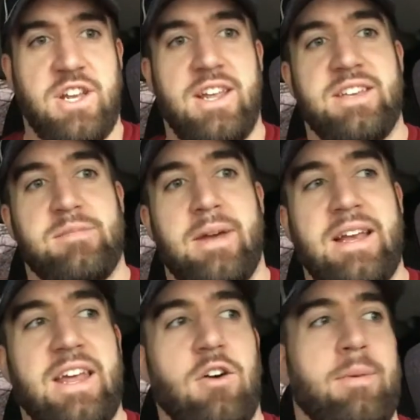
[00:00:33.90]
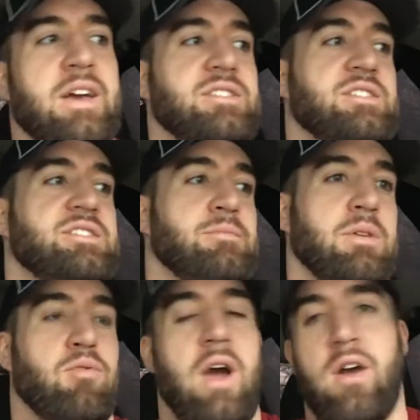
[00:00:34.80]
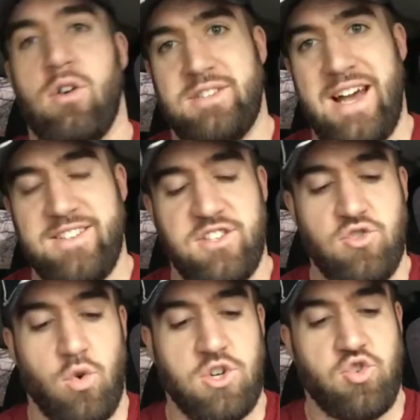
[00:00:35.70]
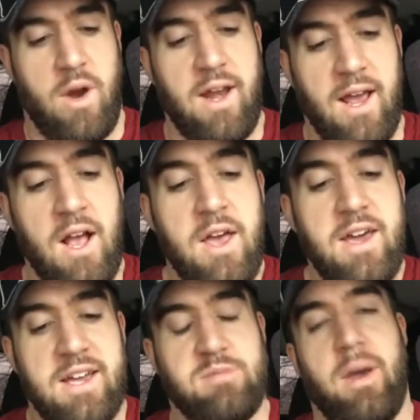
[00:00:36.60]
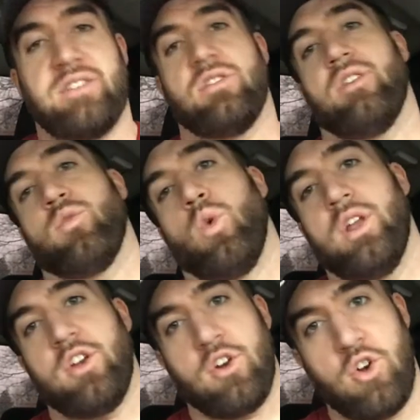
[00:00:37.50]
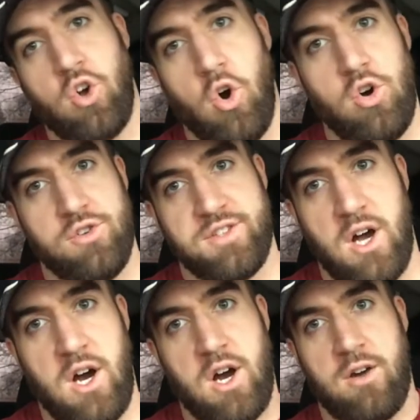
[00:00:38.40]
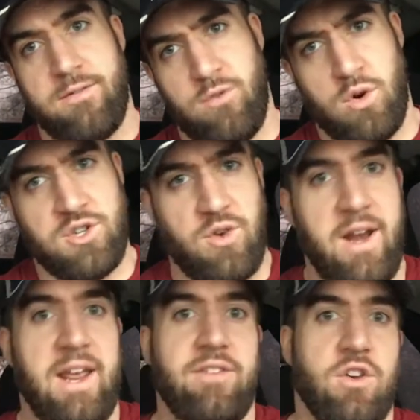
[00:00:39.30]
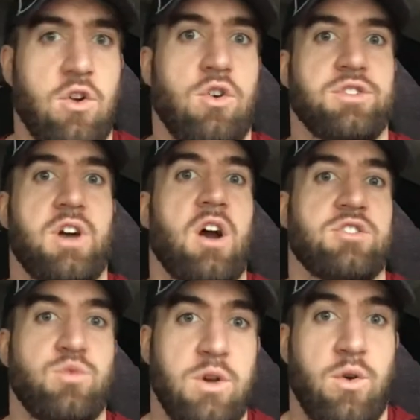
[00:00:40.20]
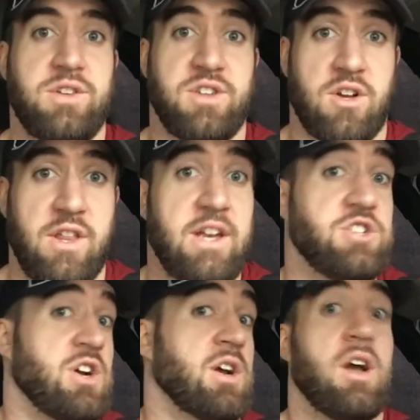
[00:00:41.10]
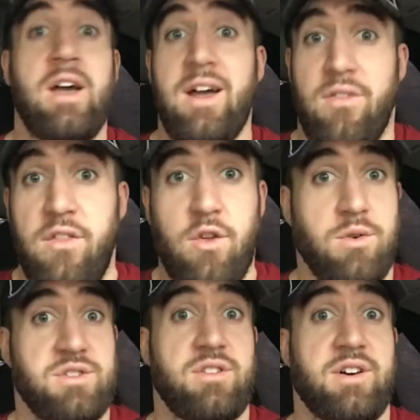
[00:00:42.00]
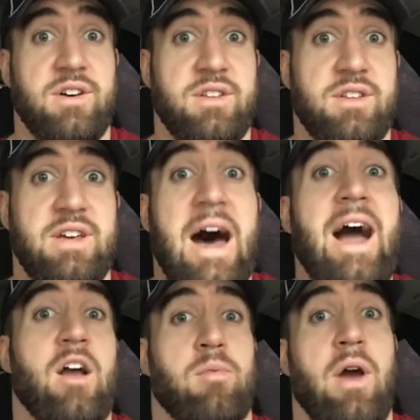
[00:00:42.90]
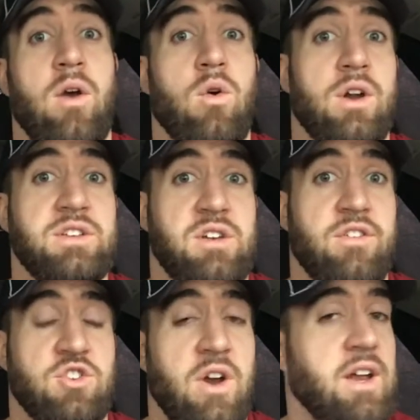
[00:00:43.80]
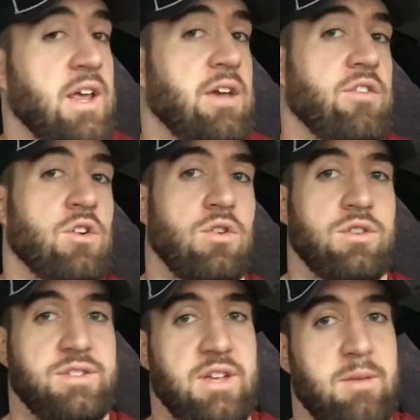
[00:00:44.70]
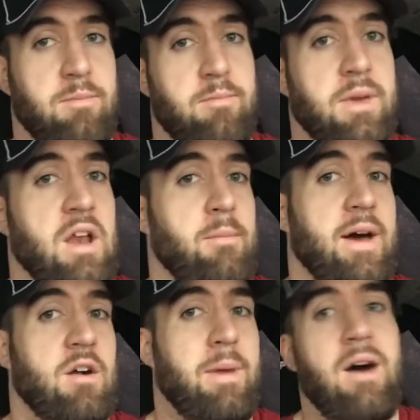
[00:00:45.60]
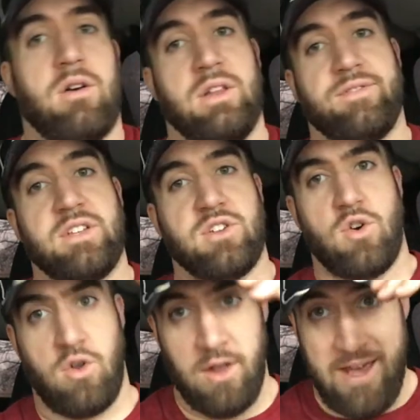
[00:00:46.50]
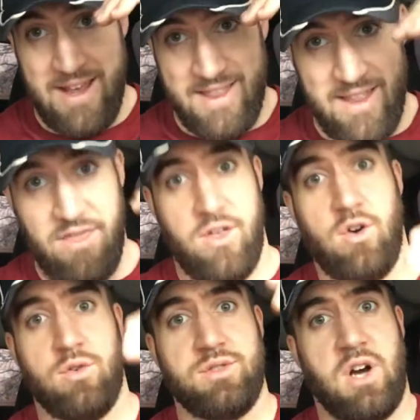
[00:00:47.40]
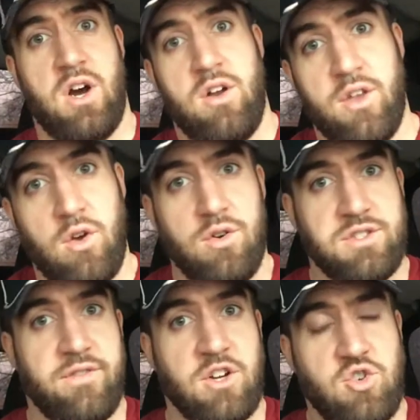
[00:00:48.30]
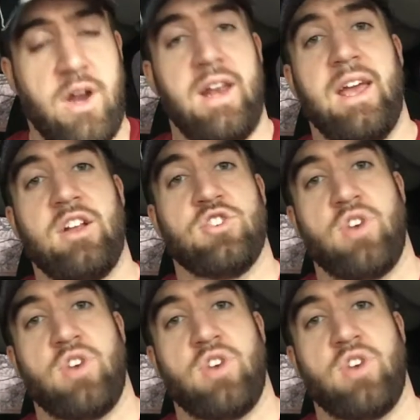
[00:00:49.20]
is a big deal because it simply prioritizes your training. It's based off of what your goals are for training. If your goals are to increase your clean and jerk, then those are the higher priorities of your training. If your goal is to get a better powerlifting total, then those are the goals of your training, and your